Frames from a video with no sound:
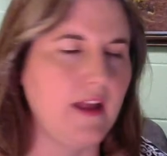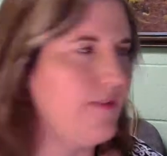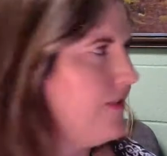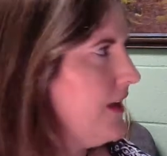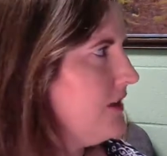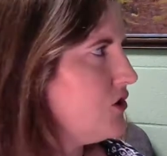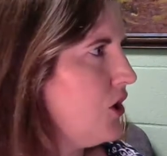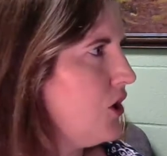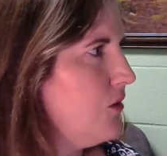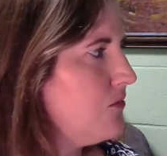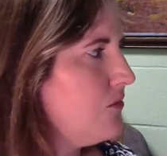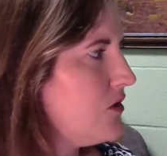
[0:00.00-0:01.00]
and then they
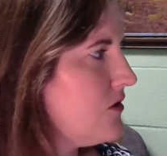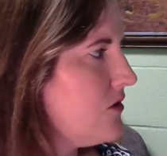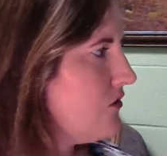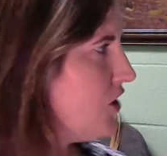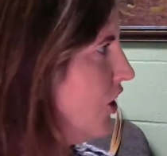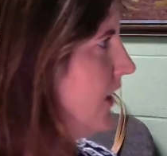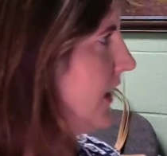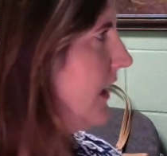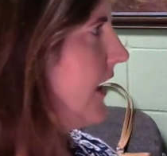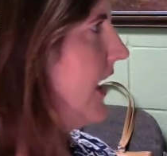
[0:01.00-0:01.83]
start just turning